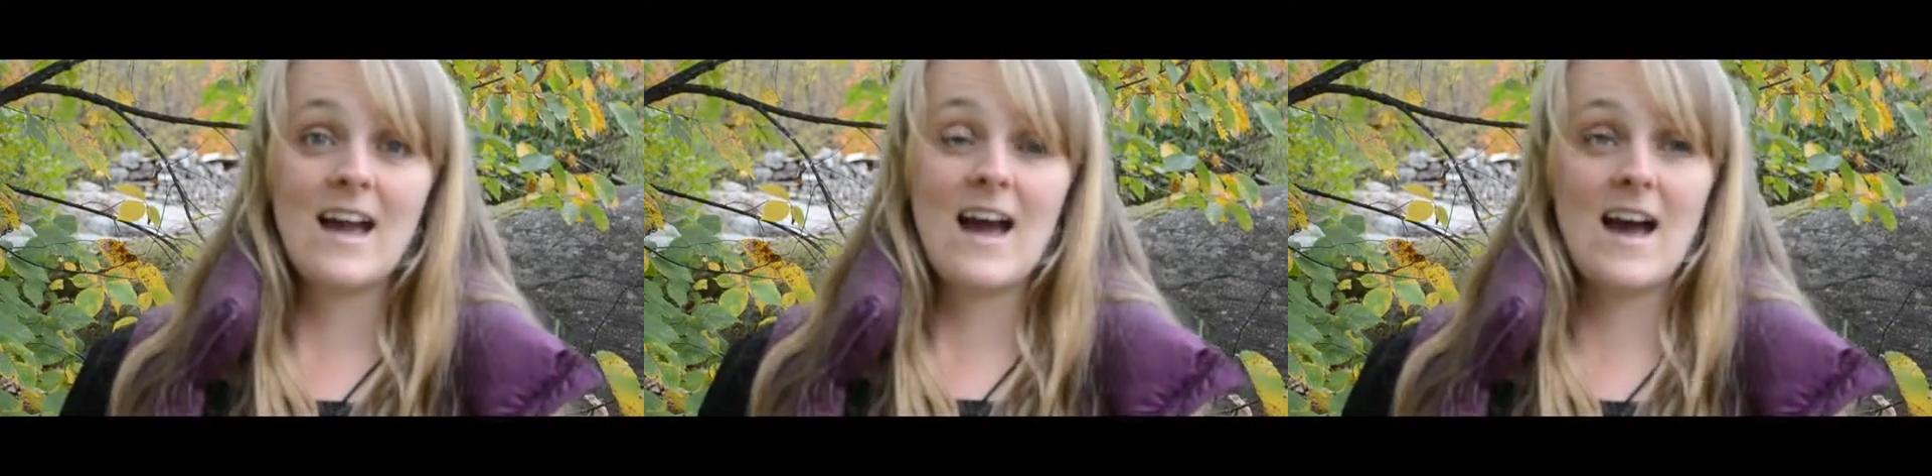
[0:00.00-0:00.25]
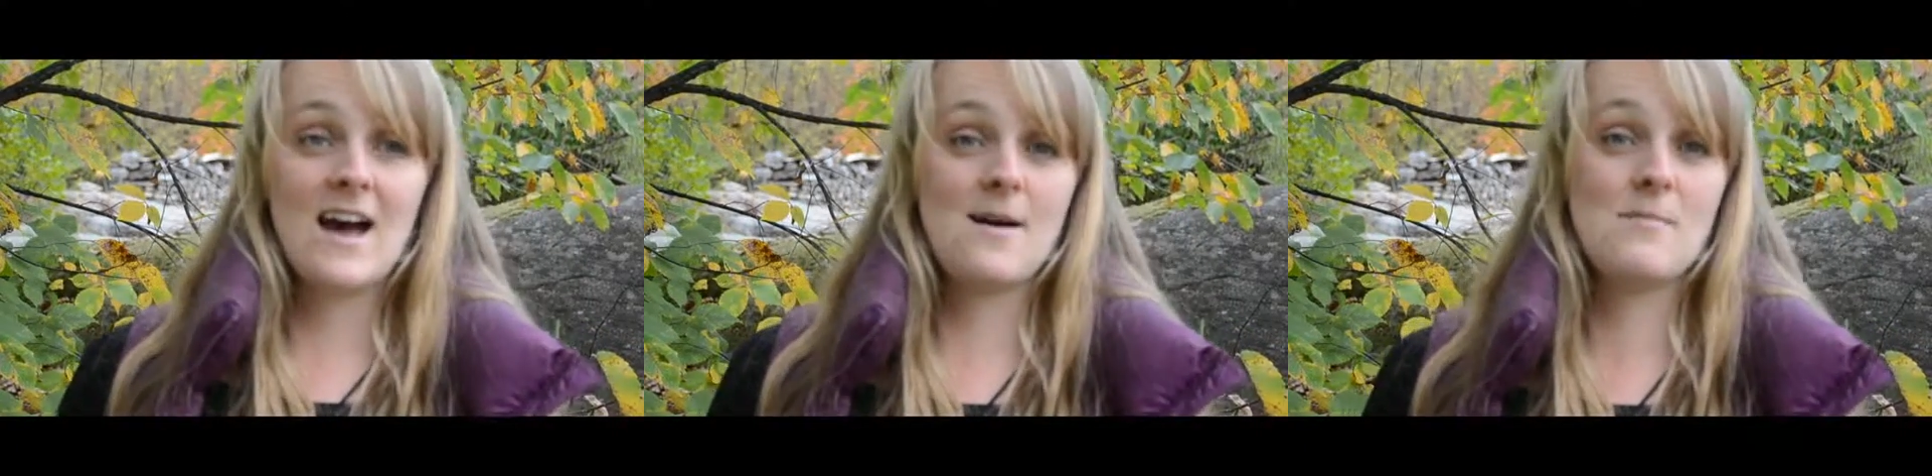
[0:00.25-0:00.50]

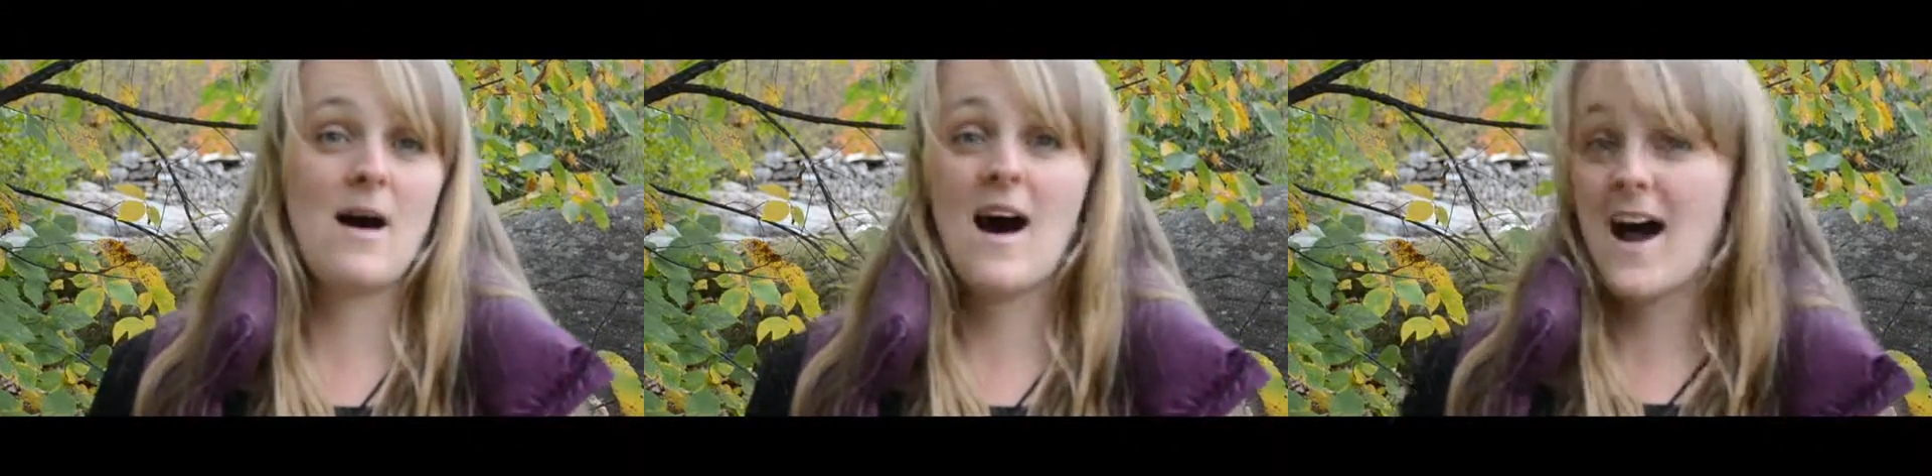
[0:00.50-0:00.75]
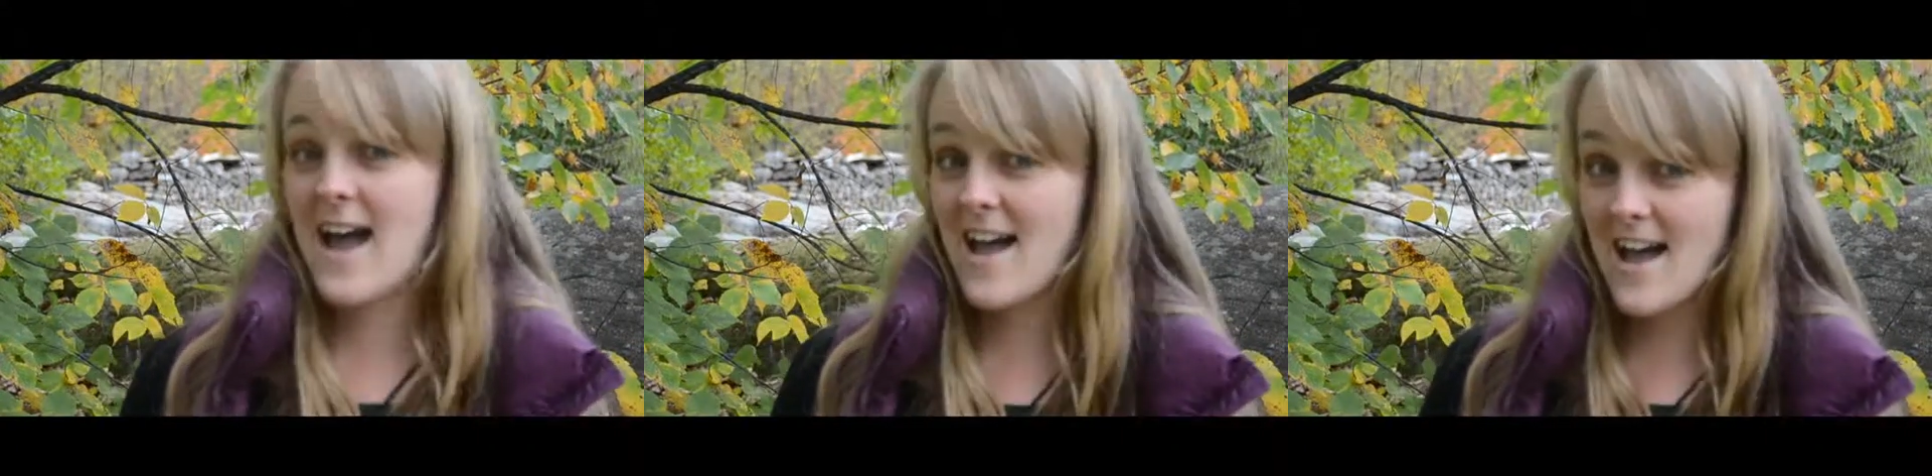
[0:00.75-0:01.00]
Um,
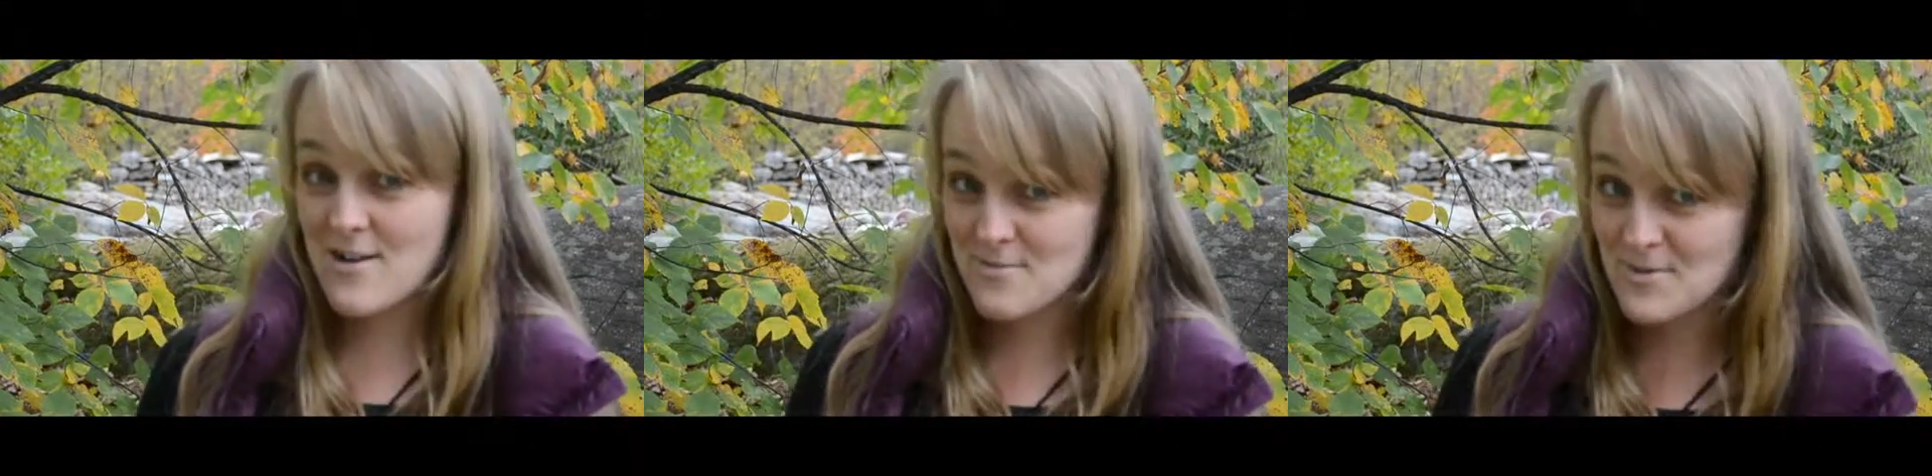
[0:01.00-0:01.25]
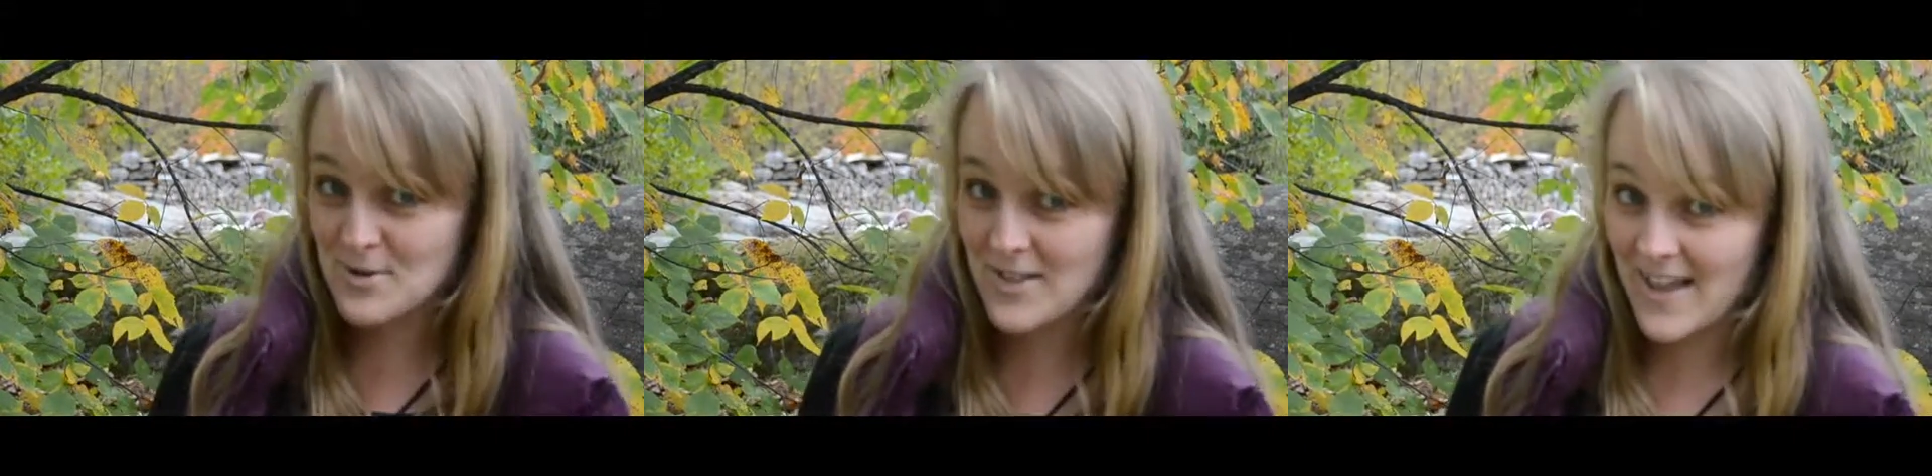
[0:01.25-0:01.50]
I have
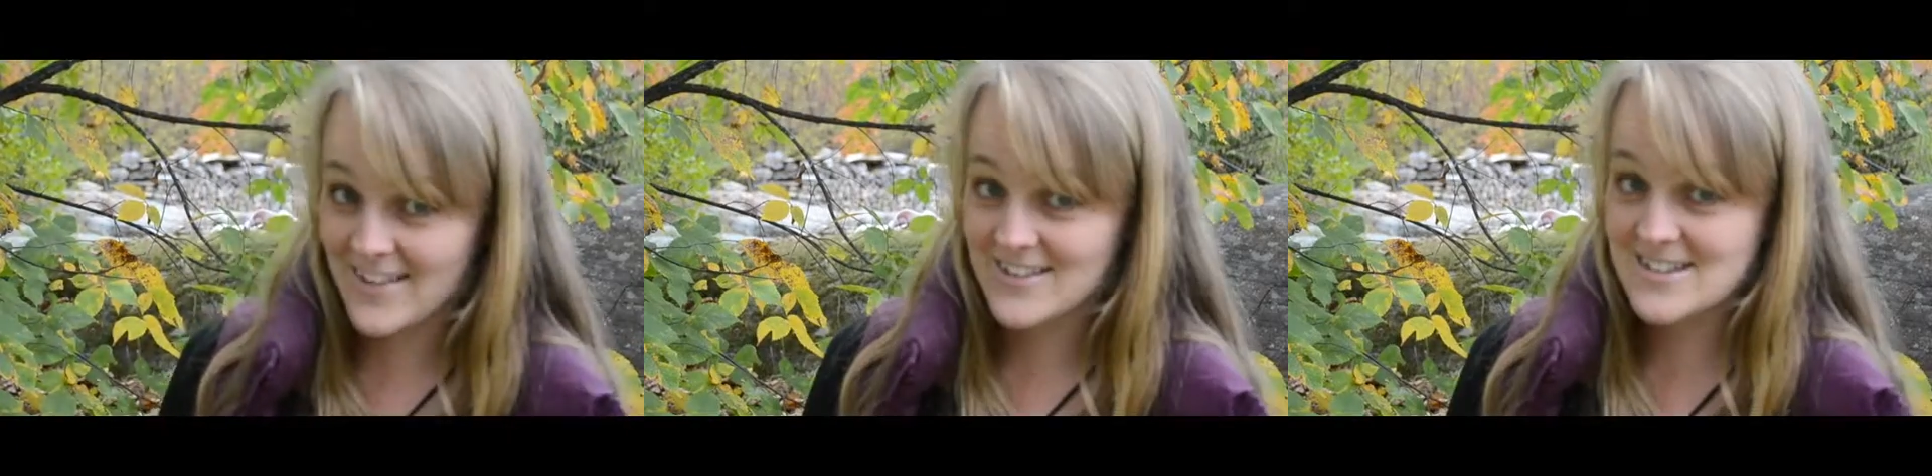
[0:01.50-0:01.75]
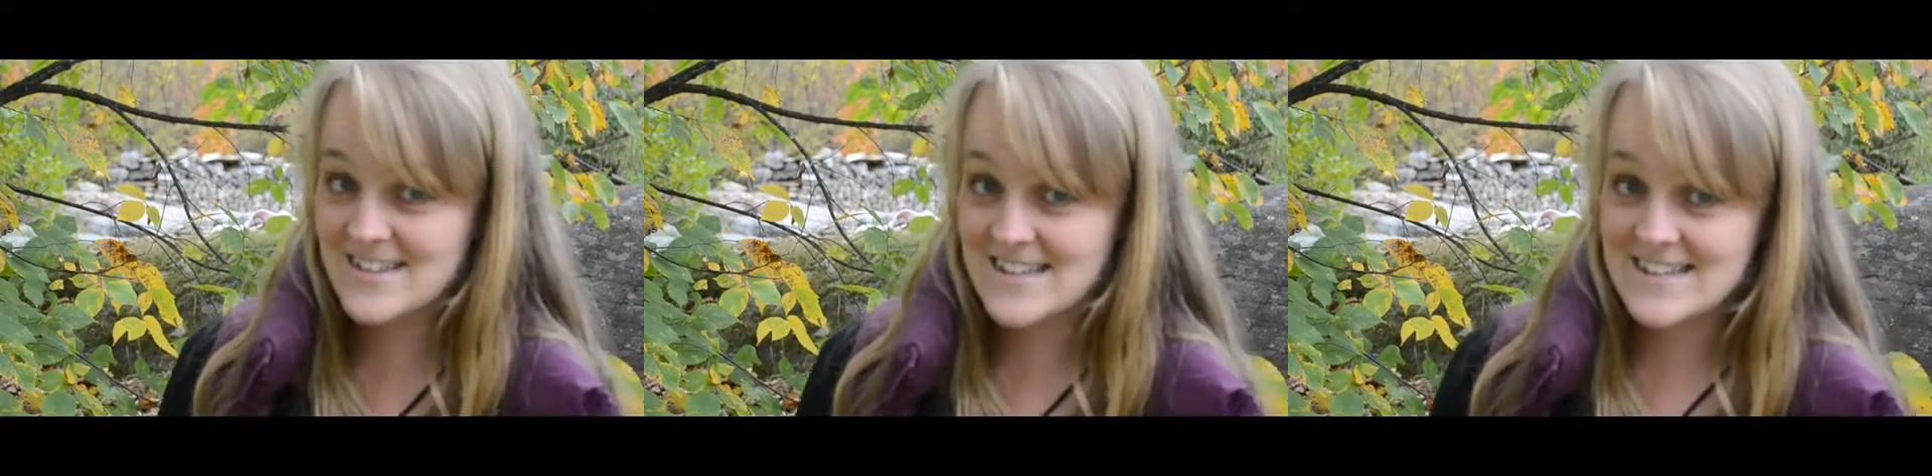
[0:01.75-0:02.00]
mold
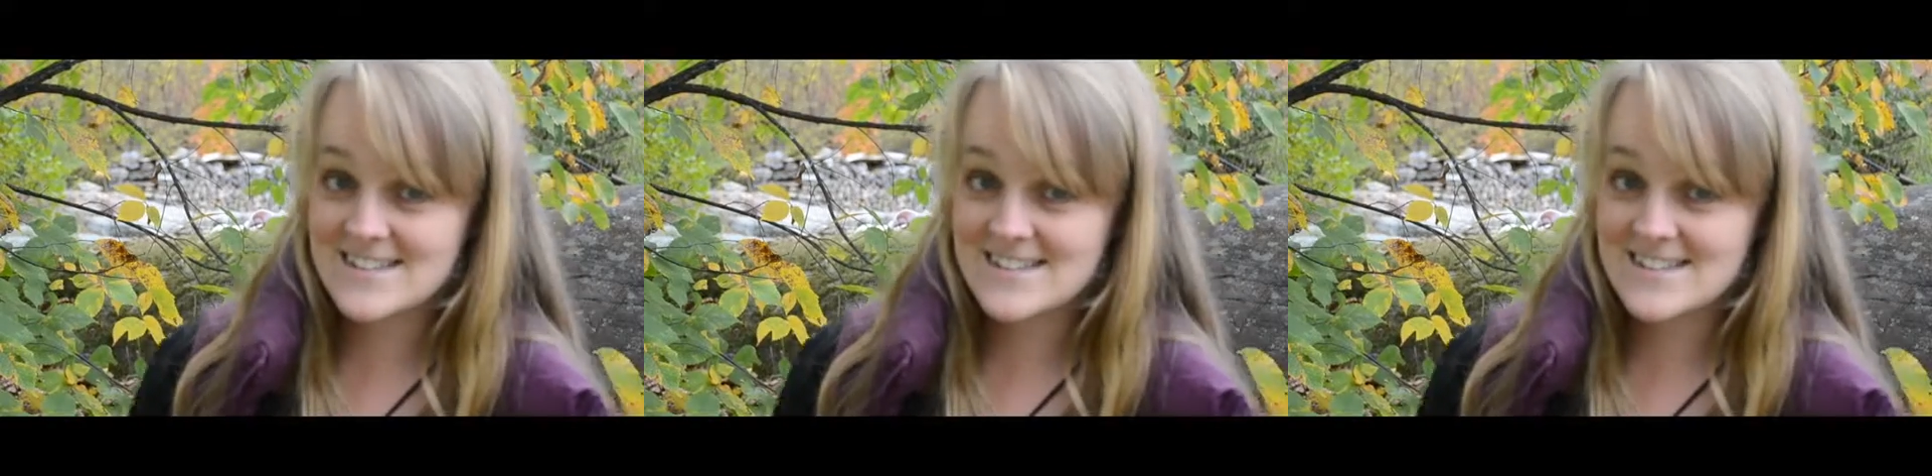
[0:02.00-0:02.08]
allergy,